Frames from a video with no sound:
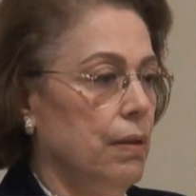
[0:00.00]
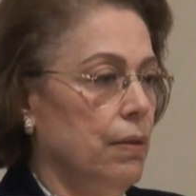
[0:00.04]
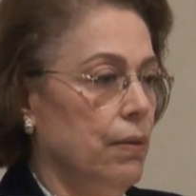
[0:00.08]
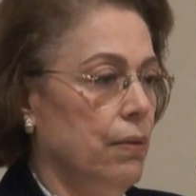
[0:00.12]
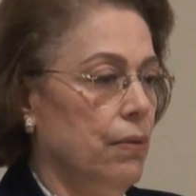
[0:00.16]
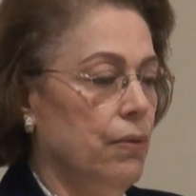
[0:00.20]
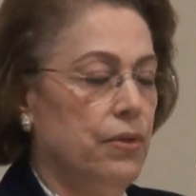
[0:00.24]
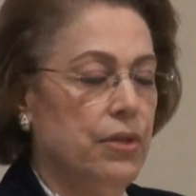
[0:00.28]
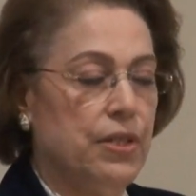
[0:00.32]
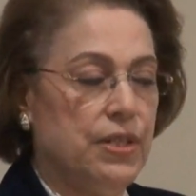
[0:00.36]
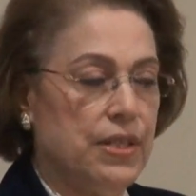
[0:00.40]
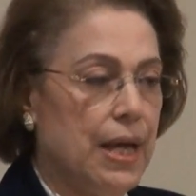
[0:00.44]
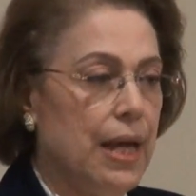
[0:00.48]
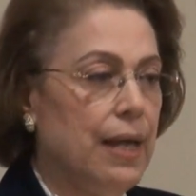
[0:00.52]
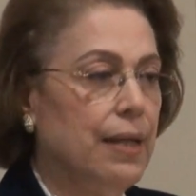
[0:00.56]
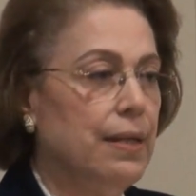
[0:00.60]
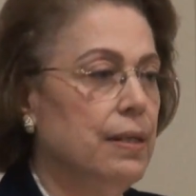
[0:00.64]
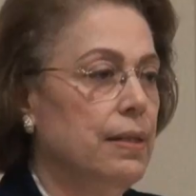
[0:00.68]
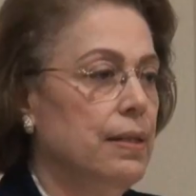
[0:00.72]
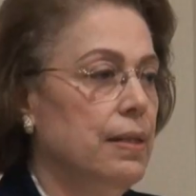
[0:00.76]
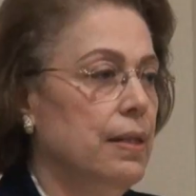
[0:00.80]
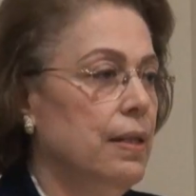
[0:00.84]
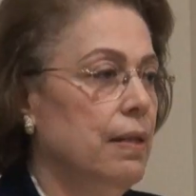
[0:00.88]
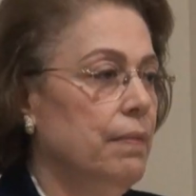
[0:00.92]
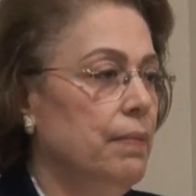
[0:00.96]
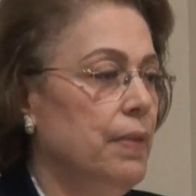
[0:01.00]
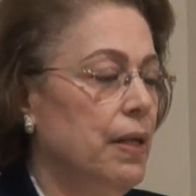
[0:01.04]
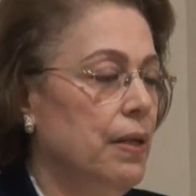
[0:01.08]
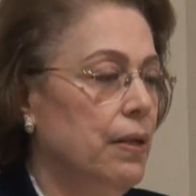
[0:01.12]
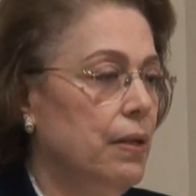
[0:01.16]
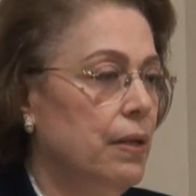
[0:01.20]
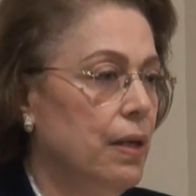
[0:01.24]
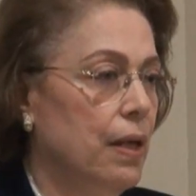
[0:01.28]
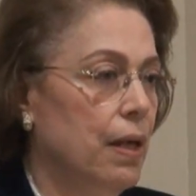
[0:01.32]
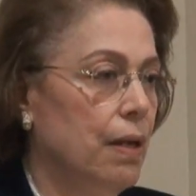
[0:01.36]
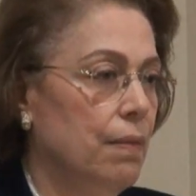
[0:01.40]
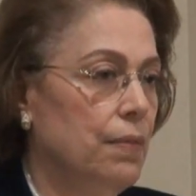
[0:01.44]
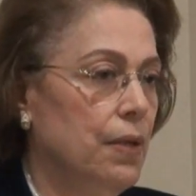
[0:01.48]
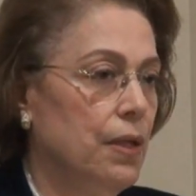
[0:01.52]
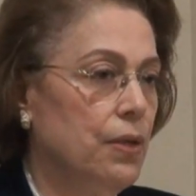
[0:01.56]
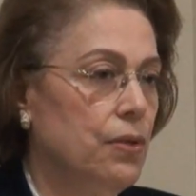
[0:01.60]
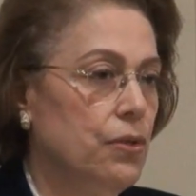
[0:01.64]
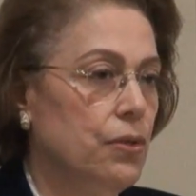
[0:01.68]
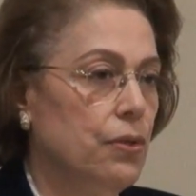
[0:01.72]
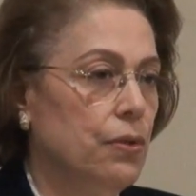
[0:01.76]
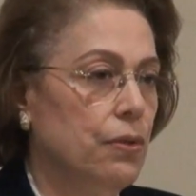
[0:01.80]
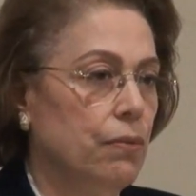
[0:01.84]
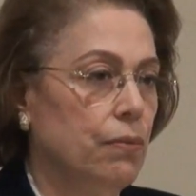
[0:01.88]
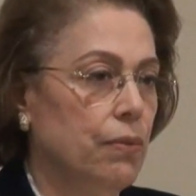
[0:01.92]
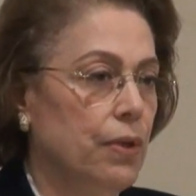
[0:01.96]
or resided in America, I'm not
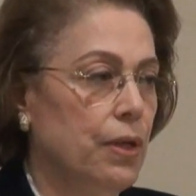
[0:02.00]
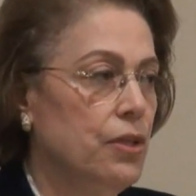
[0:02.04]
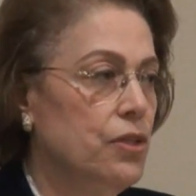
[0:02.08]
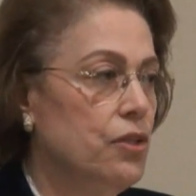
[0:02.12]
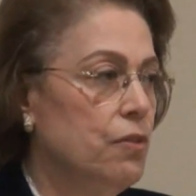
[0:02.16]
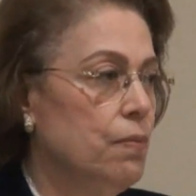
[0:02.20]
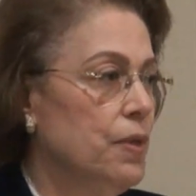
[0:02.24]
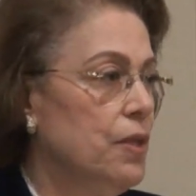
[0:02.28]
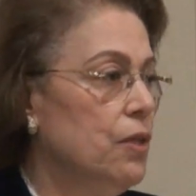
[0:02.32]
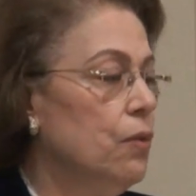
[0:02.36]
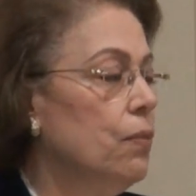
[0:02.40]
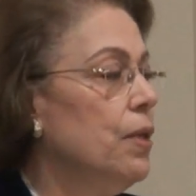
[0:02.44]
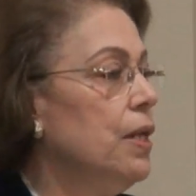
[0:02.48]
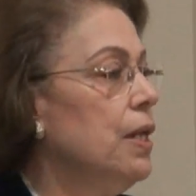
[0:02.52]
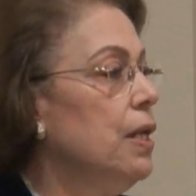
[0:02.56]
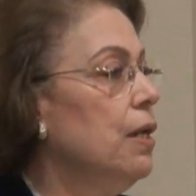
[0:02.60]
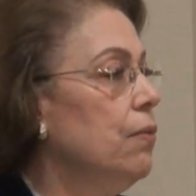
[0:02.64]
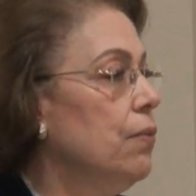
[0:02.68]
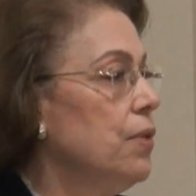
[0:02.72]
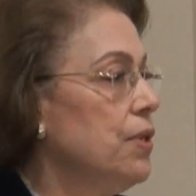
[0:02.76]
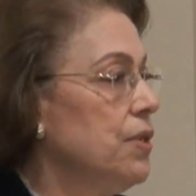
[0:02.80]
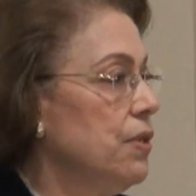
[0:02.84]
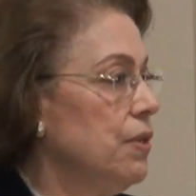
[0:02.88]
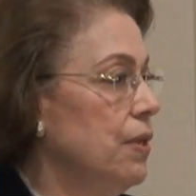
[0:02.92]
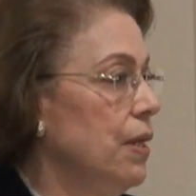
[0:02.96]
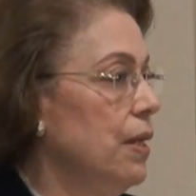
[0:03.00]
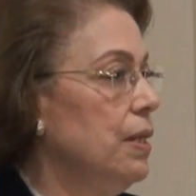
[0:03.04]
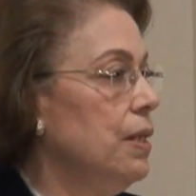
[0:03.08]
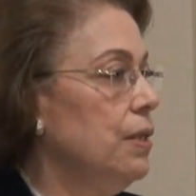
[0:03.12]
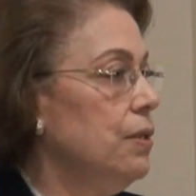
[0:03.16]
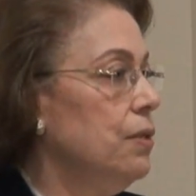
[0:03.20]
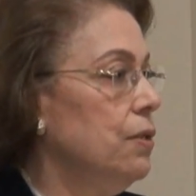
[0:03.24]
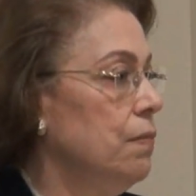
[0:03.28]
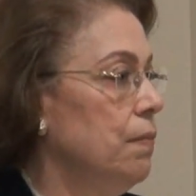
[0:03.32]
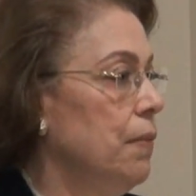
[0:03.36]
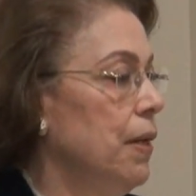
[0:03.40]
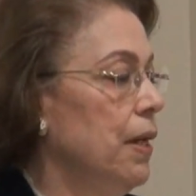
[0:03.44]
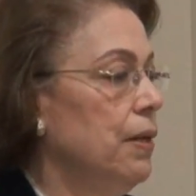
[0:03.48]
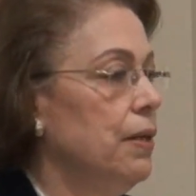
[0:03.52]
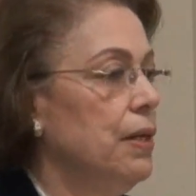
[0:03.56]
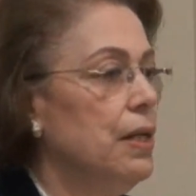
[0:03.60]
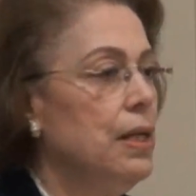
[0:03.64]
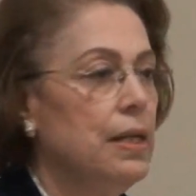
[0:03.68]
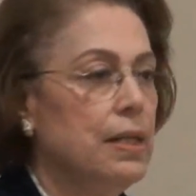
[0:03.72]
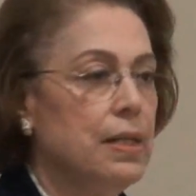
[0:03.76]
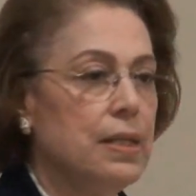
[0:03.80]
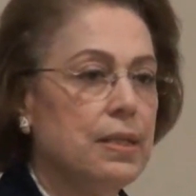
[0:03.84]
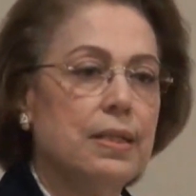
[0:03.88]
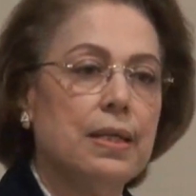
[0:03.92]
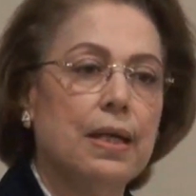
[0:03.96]
sure which, but when he was ready to marry,
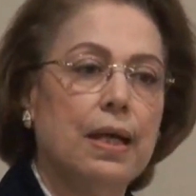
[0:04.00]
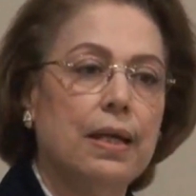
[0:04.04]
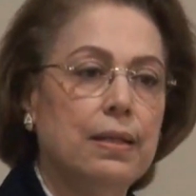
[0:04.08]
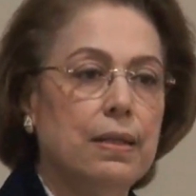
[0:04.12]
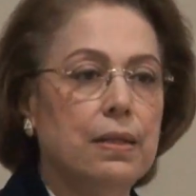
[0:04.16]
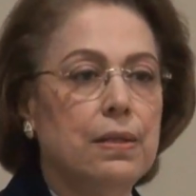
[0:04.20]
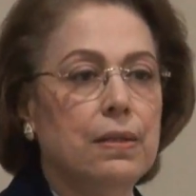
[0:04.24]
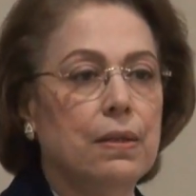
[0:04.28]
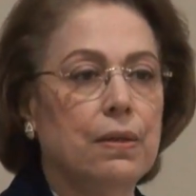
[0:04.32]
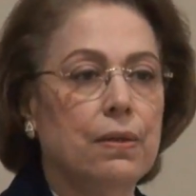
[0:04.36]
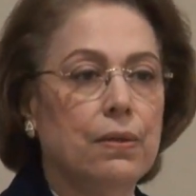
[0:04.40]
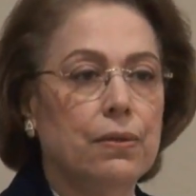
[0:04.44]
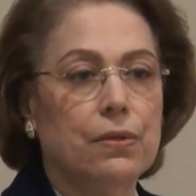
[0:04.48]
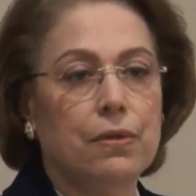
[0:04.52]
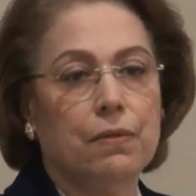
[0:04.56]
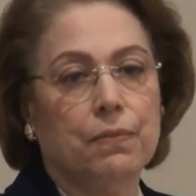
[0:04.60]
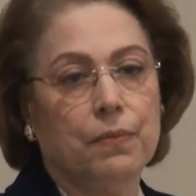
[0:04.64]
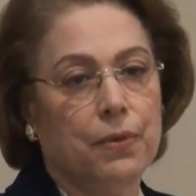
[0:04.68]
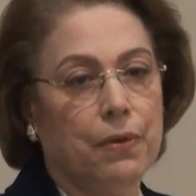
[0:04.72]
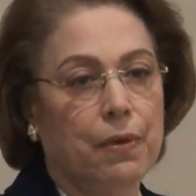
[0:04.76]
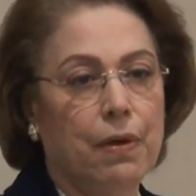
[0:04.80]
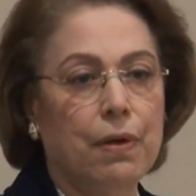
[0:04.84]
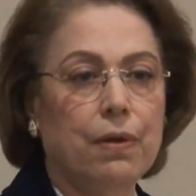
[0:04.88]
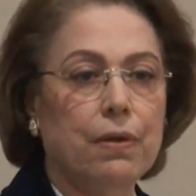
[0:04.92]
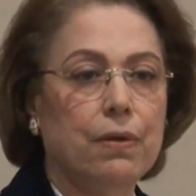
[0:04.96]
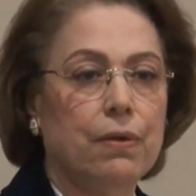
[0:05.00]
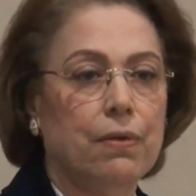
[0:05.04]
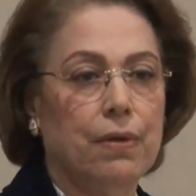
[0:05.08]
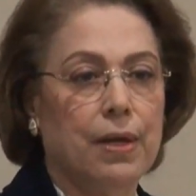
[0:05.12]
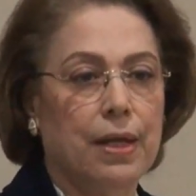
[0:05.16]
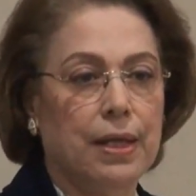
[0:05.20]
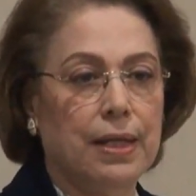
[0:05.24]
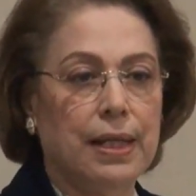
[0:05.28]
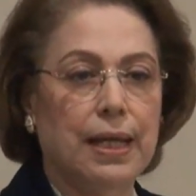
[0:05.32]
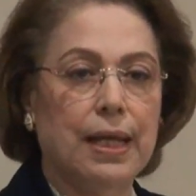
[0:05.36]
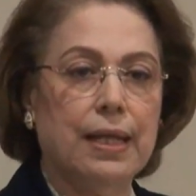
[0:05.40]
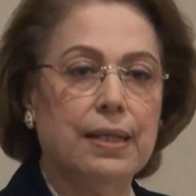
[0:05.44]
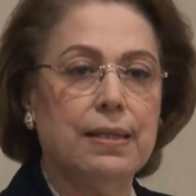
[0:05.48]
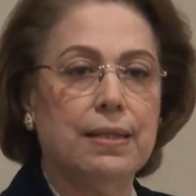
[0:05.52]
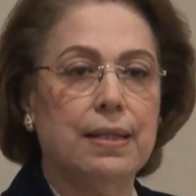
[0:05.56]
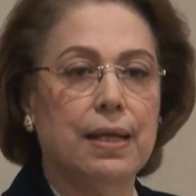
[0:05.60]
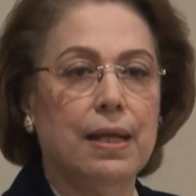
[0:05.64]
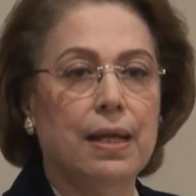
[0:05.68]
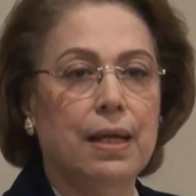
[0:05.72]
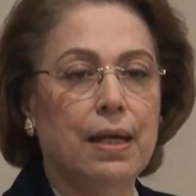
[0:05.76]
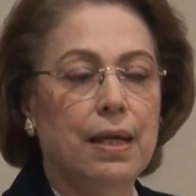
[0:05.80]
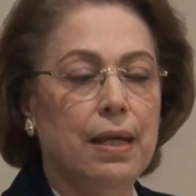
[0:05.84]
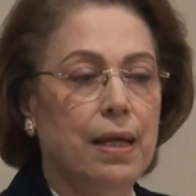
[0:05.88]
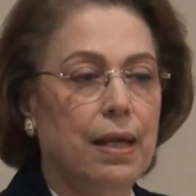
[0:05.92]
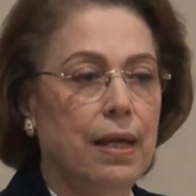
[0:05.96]
he decided to go to Morocco and get
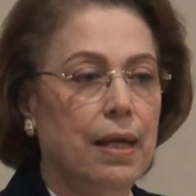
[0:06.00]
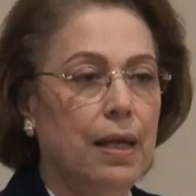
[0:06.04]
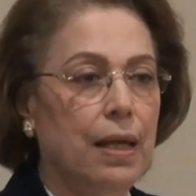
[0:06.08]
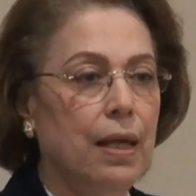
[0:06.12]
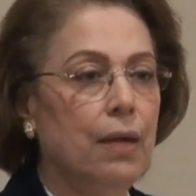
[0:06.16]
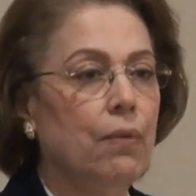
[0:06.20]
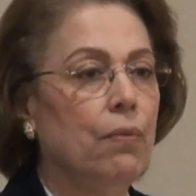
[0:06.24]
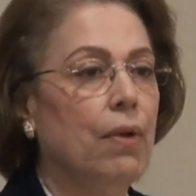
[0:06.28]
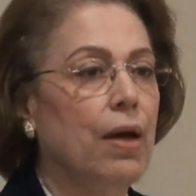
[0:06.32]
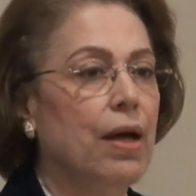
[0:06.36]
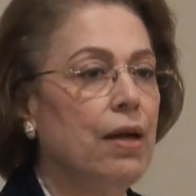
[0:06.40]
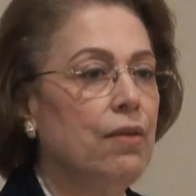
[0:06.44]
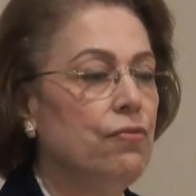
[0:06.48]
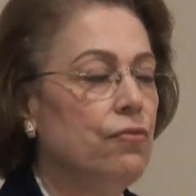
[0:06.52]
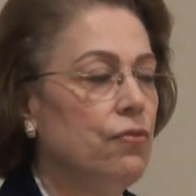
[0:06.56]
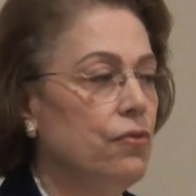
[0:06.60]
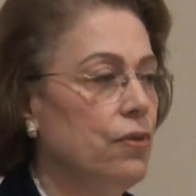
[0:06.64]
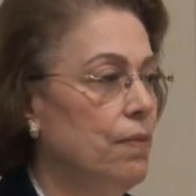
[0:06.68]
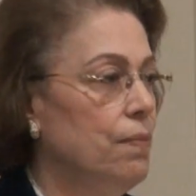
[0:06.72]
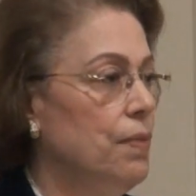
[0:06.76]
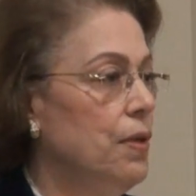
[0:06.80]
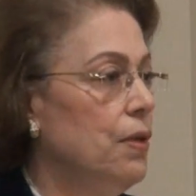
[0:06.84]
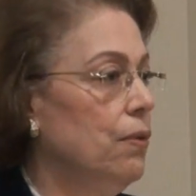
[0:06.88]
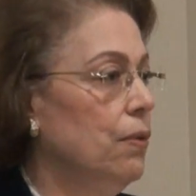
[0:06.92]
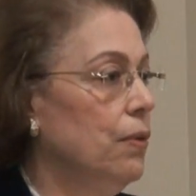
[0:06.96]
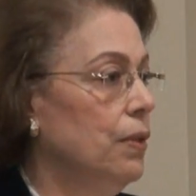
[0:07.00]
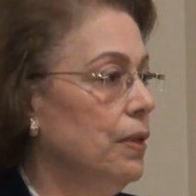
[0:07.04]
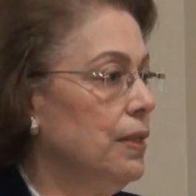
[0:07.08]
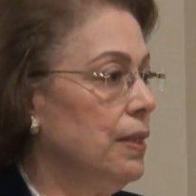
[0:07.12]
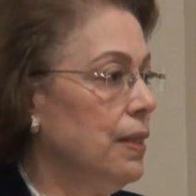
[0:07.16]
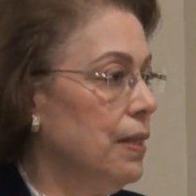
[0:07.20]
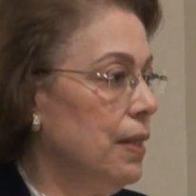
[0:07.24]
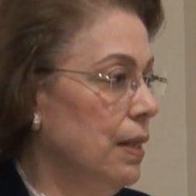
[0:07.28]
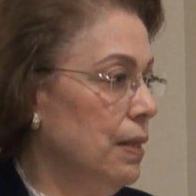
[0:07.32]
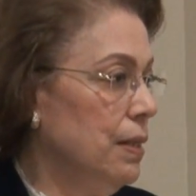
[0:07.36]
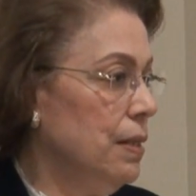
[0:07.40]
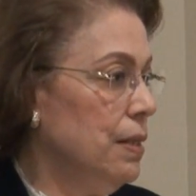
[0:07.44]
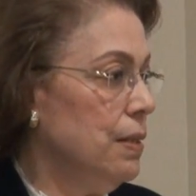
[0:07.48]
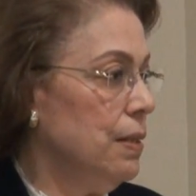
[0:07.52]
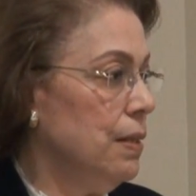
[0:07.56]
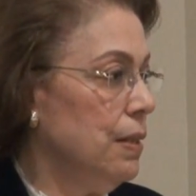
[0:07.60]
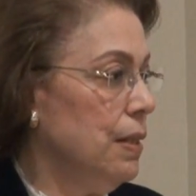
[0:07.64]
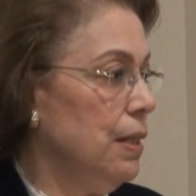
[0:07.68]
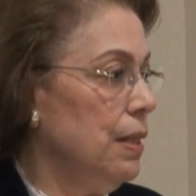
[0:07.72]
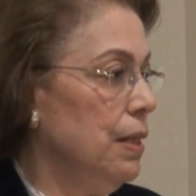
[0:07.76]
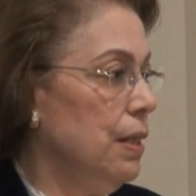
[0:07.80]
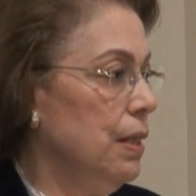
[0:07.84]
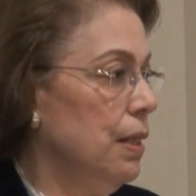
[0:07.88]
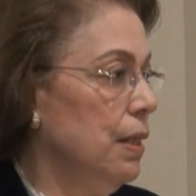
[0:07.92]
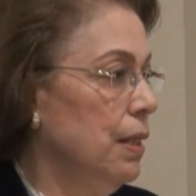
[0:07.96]
a wife from the old
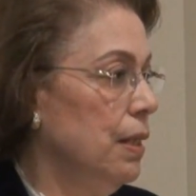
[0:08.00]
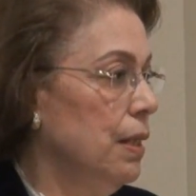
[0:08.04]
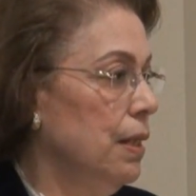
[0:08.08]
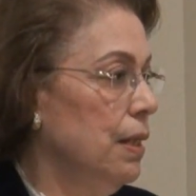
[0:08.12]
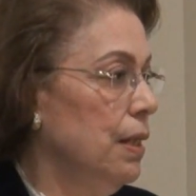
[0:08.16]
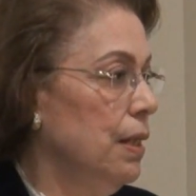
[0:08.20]
country,